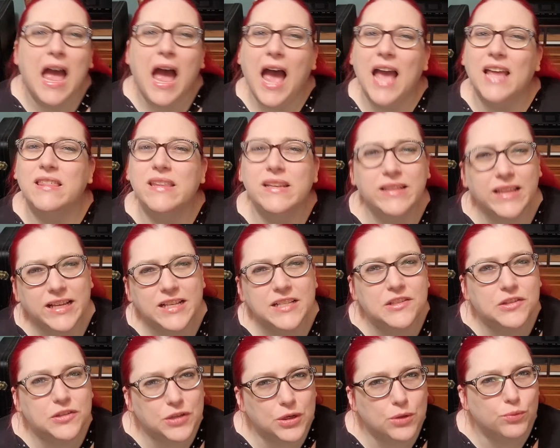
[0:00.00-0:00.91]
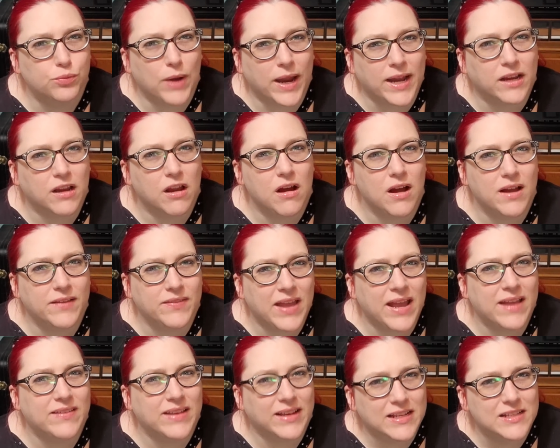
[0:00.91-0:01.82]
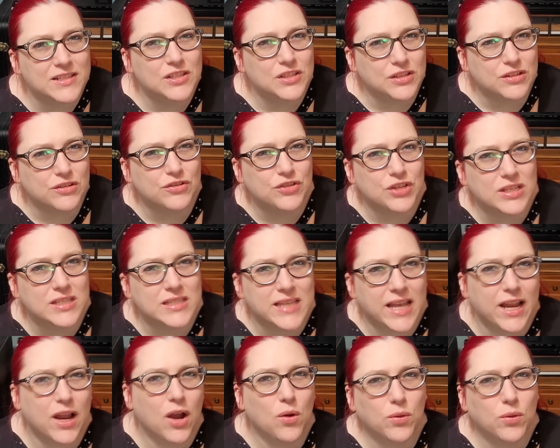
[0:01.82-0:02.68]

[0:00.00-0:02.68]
I think they can still retcon that. They can still just say,